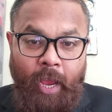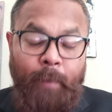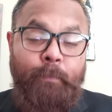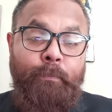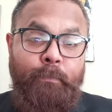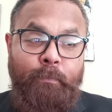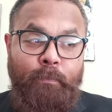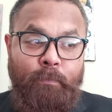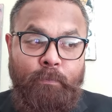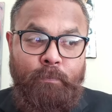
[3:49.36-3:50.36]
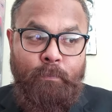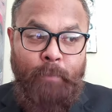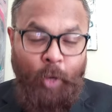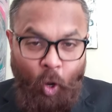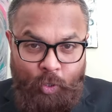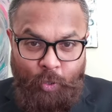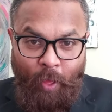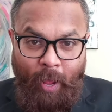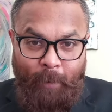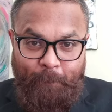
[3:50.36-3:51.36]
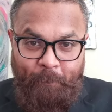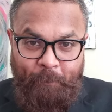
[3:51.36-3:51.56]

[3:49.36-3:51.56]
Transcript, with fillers: And because of that,